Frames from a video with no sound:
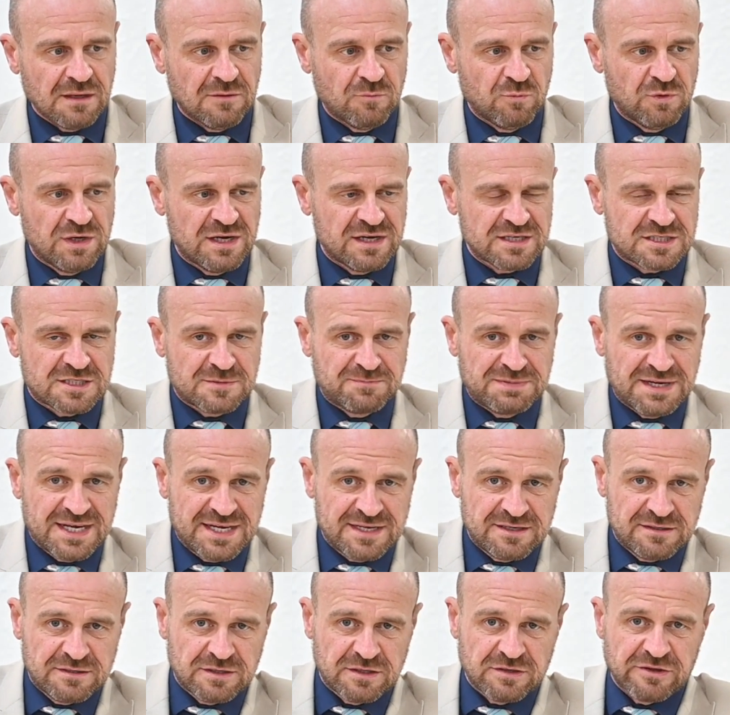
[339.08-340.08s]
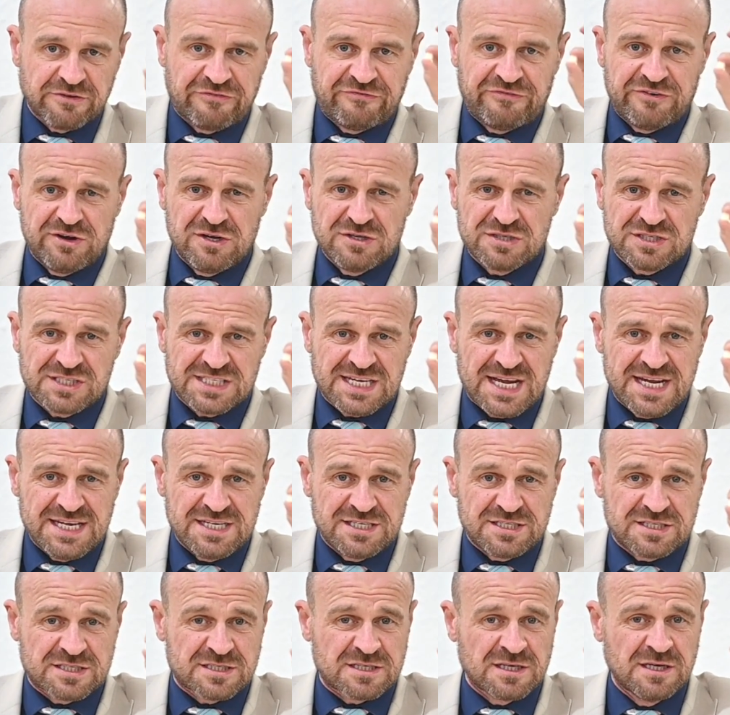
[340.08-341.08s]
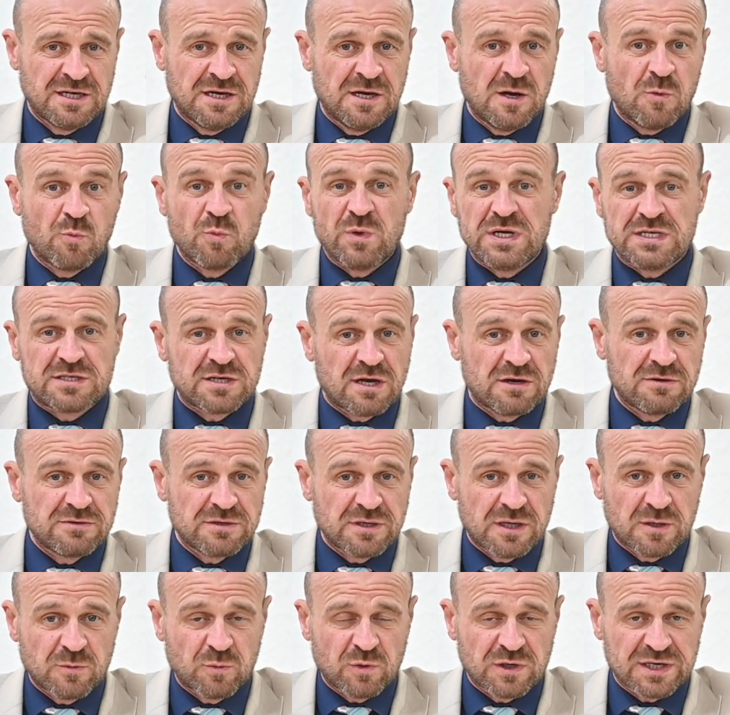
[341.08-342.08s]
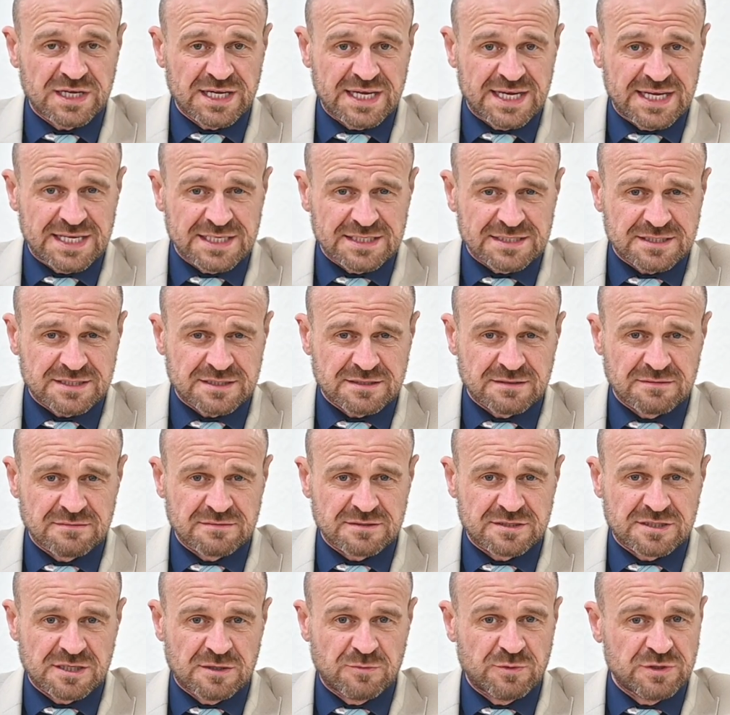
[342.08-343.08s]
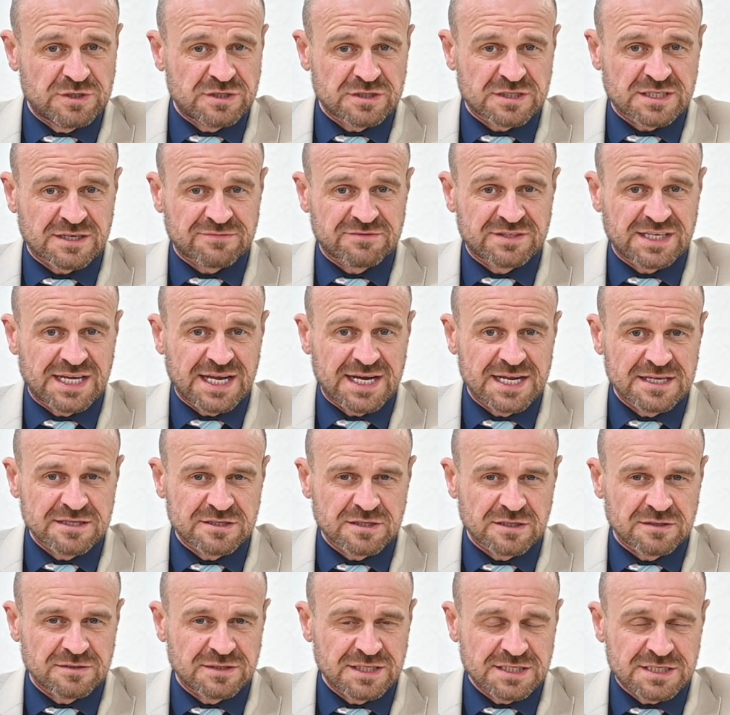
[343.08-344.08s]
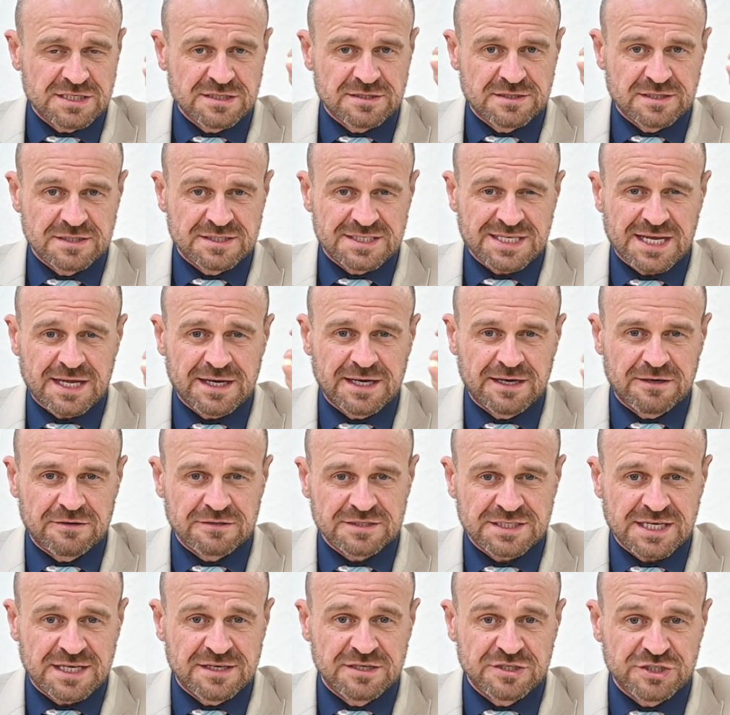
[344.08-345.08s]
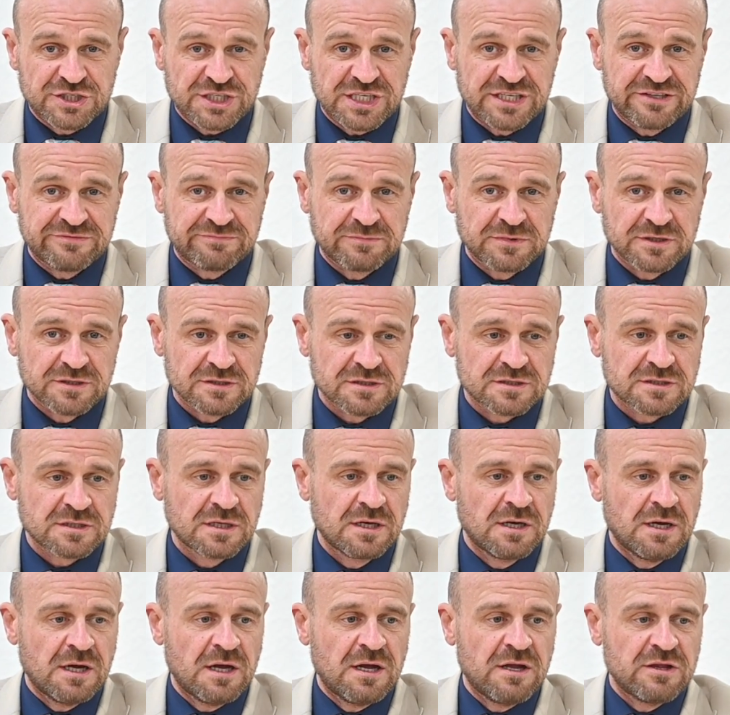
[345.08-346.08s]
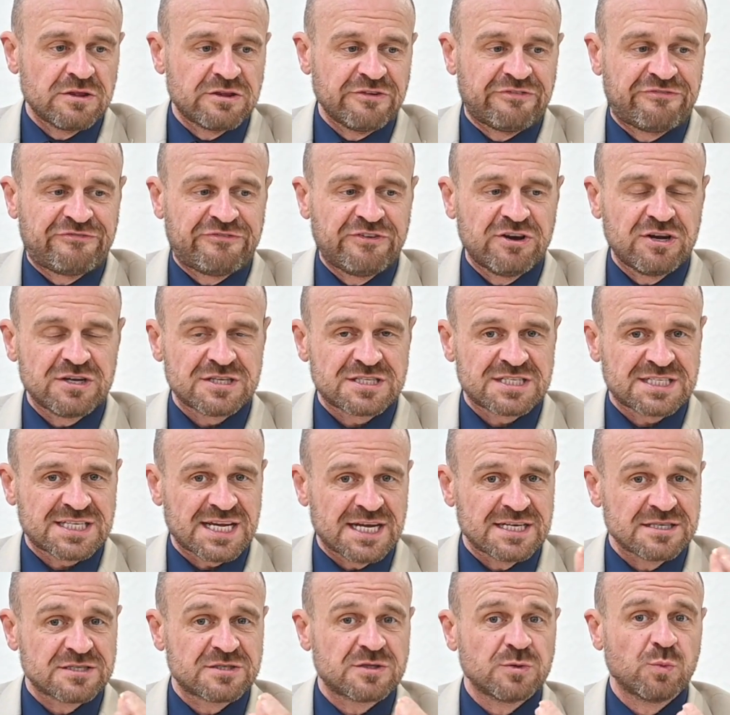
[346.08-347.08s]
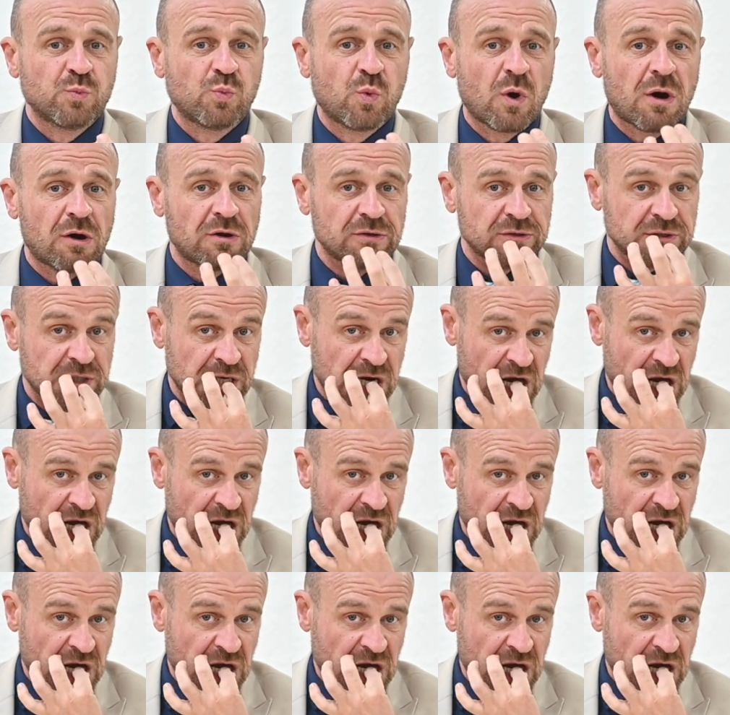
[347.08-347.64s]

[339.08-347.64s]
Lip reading: We explain that the first taste, we don't know what it is, so we just have to get it done. This is the 10 out of 10 achievement. The first taste, the 1,